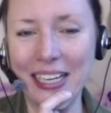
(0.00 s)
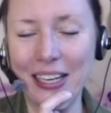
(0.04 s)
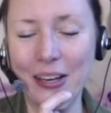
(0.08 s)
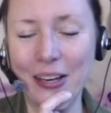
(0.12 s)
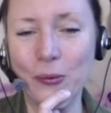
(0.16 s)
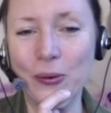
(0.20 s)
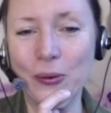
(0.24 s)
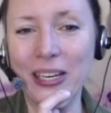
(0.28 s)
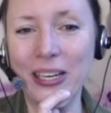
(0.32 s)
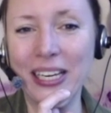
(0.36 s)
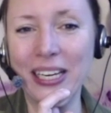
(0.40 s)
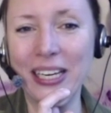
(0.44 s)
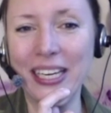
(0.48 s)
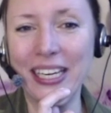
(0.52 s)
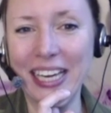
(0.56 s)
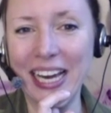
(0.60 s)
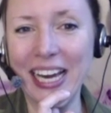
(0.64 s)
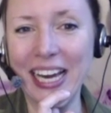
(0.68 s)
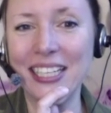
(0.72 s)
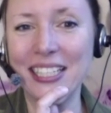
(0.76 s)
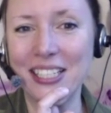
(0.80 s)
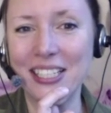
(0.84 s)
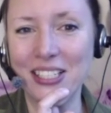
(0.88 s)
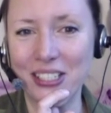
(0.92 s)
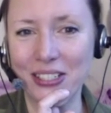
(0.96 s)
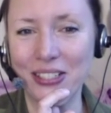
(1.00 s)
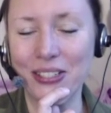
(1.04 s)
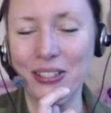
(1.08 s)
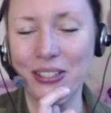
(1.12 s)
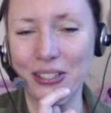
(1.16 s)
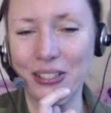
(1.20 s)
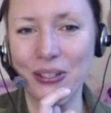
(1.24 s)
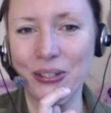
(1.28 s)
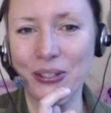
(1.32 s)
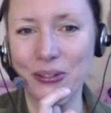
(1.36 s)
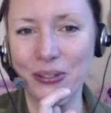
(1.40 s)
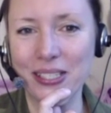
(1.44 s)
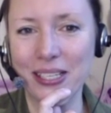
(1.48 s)
We get to
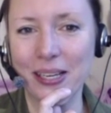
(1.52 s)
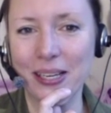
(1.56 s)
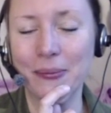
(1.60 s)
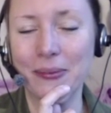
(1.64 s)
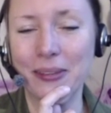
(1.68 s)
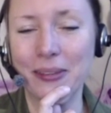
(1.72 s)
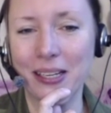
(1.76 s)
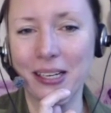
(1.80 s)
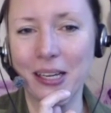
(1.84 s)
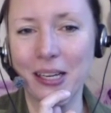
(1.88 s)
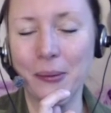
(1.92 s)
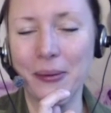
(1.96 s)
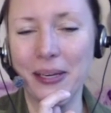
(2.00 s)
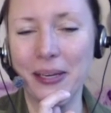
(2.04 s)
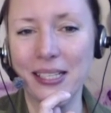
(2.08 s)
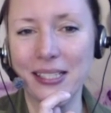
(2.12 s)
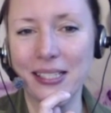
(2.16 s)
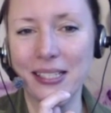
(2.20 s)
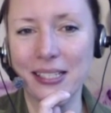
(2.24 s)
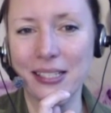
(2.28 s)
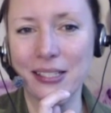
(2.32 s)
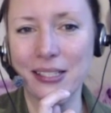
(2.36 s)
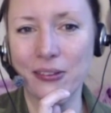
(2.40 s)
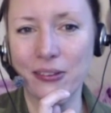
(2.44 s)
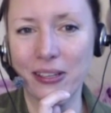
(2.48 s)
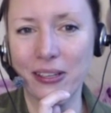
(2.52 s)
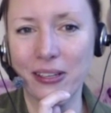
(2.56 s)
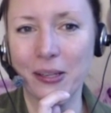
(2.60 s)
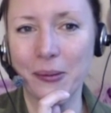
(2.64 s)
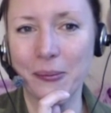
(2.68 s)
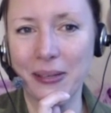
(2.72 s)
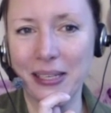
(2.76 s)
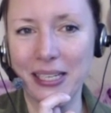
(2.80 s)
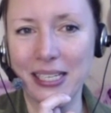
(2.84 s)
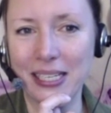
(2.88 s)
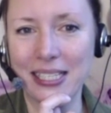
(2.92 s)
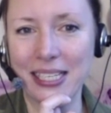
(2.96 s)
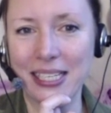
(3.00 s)
do something that makes us feel
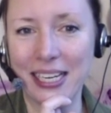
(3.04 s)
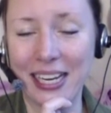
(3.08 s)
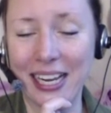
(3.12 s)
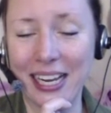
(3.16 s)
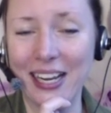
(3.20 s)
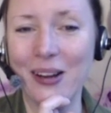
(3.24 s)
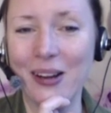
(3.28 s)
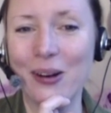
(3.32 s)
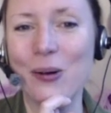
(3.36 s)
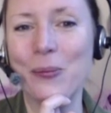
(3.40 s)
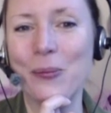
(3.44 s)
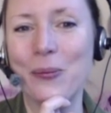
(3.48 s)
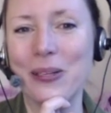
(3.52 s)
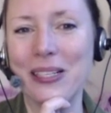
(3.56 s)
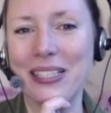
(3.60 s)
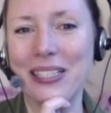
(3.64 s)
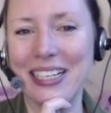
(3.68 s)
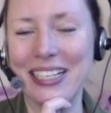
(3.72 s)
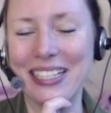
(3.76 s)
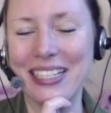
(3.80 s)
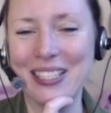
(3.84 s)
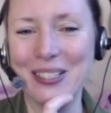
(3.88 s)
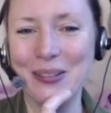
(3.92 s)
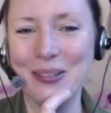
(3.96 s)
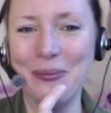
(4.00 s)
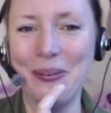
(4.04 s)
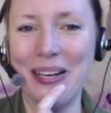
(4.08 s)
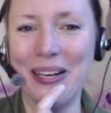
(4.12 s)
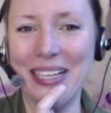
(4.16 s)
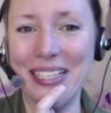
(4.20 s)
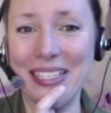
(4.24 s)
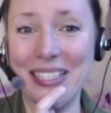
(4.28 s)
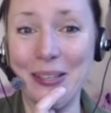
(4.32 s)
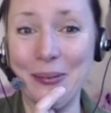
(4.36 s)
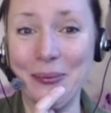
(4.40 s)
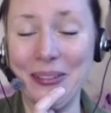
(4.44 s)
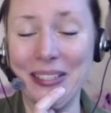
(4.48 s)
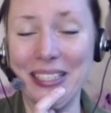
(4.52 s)
amazing and opens us to
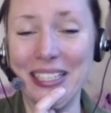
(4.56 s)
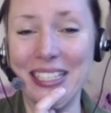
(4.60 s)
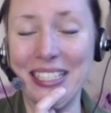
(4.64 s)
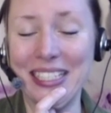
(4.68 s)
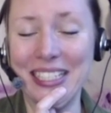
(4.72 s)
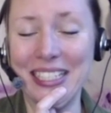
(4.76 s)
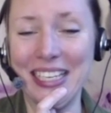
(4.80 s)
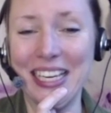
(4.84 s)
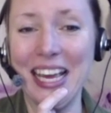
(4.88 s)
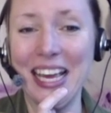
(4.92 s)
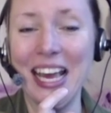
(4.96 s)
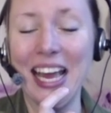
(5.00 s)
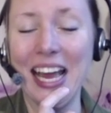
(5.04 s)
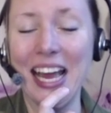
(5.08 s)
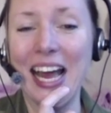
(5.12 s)
possibility.